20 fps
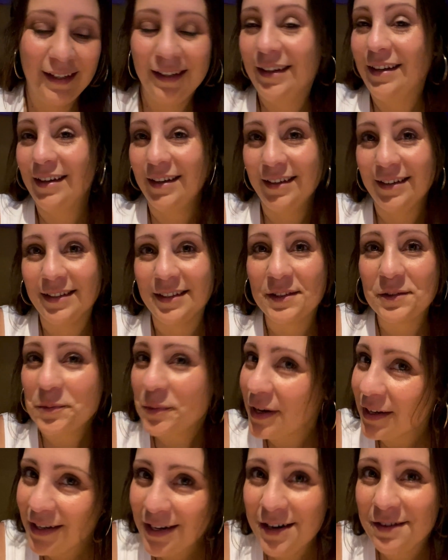Because
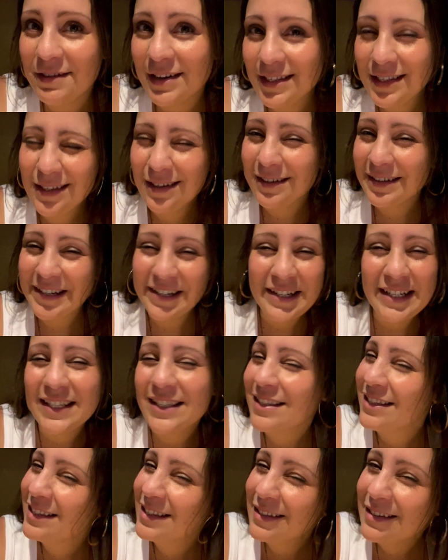walking around San Chris
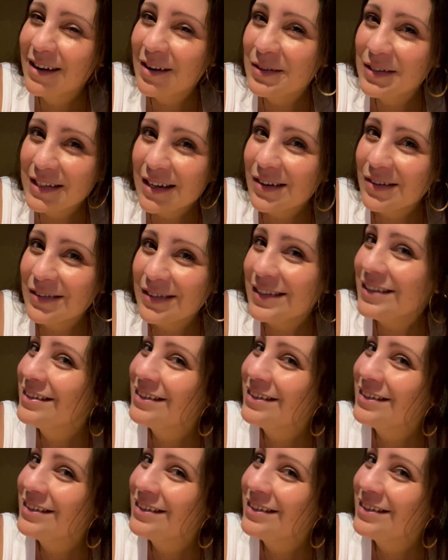is no joke.